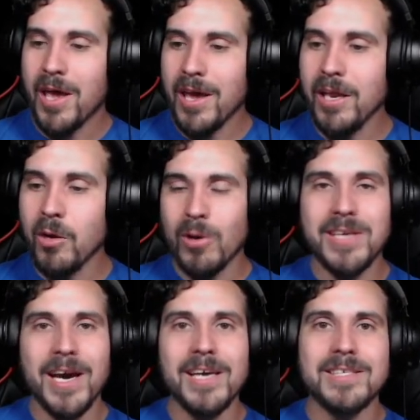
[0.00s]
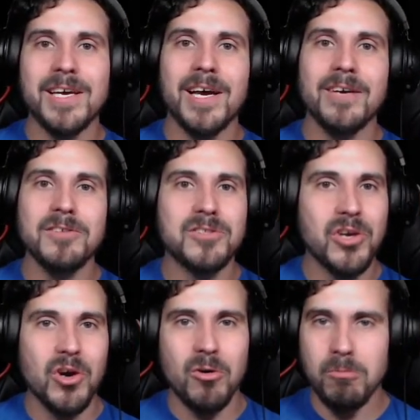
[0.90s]
Anyways, guys, uh, let's
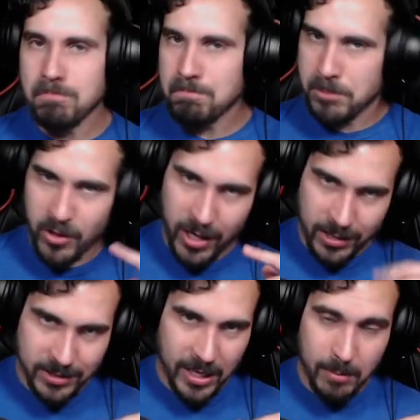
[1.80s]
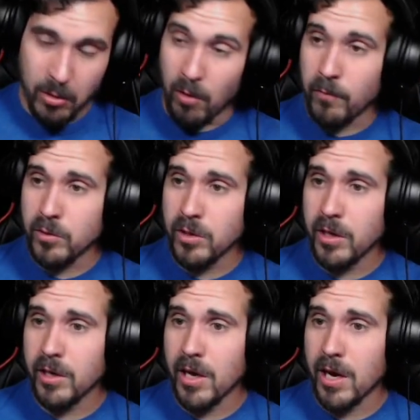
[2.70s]
go to the next game, and
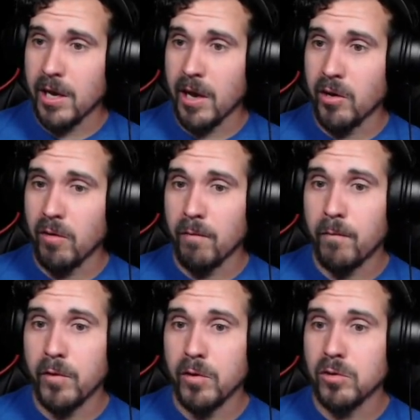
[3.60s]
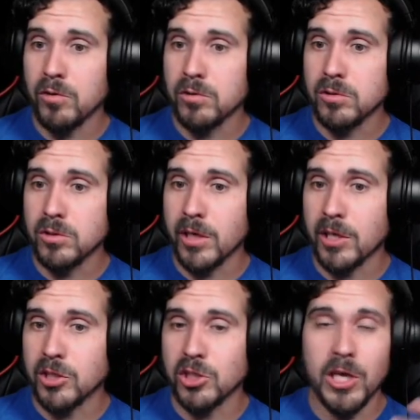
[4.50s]
hopefully I, I don't feel like I
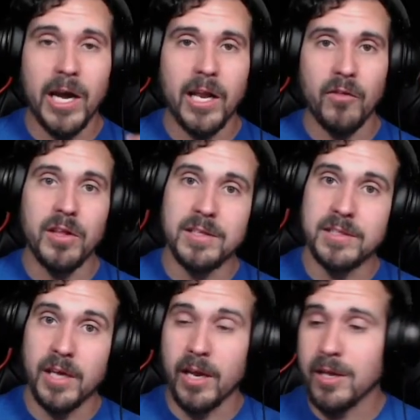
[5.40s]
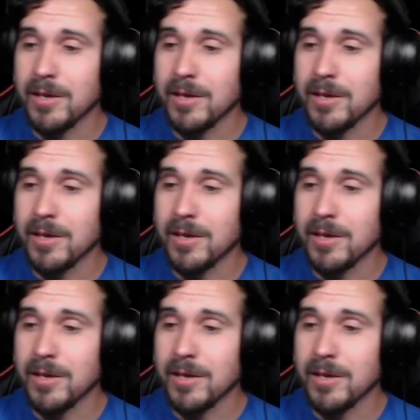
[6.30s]
just died on the inside.